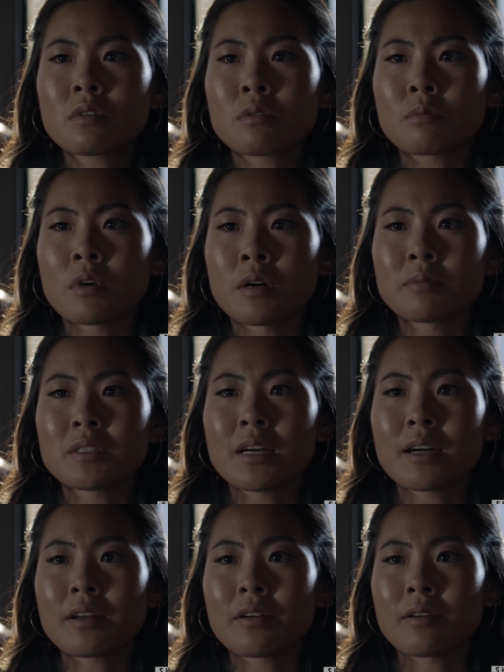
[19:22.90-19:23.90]
Her mom
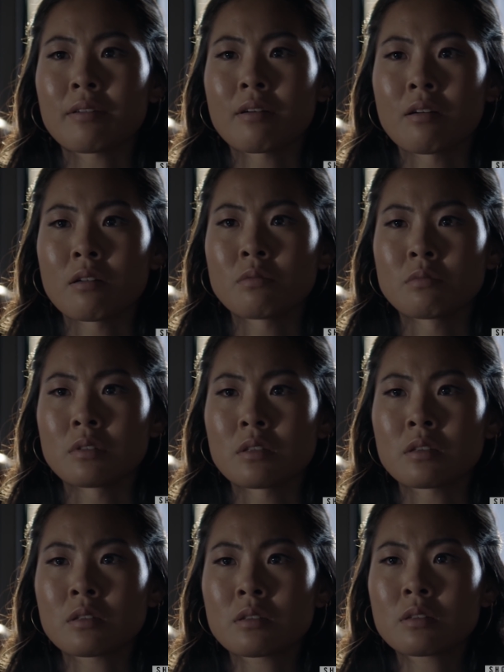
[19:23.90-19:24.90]
died in her
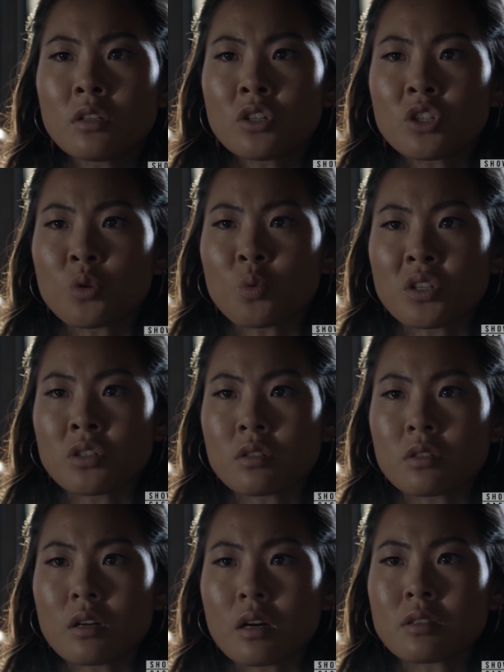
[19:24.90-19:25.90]
arms. She
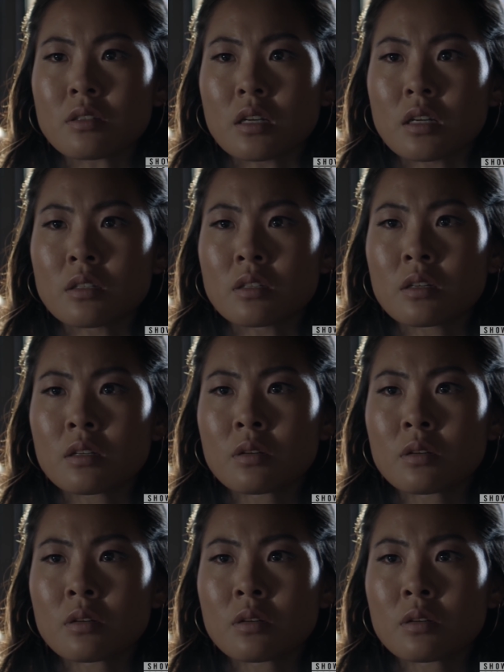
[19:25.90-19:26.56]
wants justice.